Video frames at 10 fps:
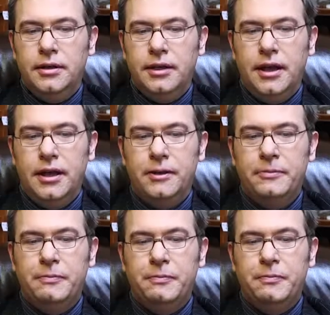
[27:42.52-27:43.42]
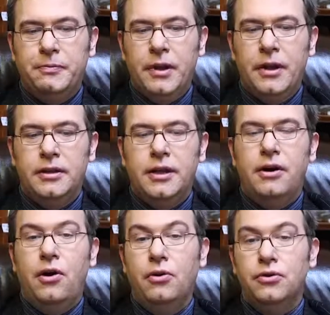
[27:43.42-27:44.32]
Okay. There
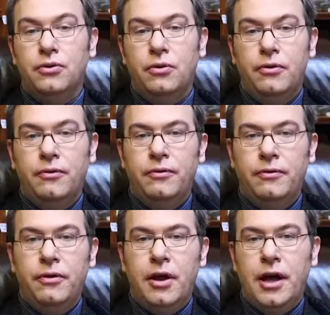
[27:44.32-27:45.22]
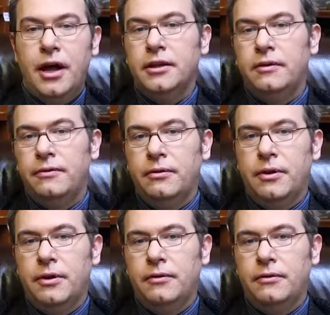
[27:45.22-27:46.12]
are also other
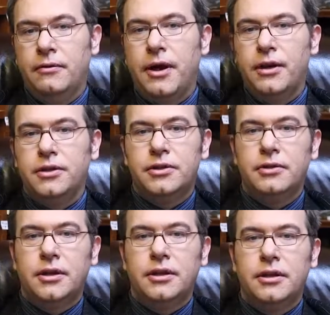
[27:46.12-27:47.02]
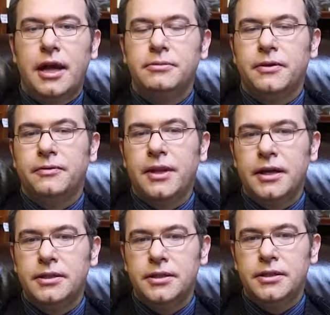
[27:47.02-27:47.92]
various types of
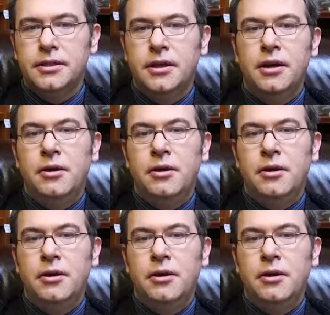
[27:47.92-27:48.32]
taxes,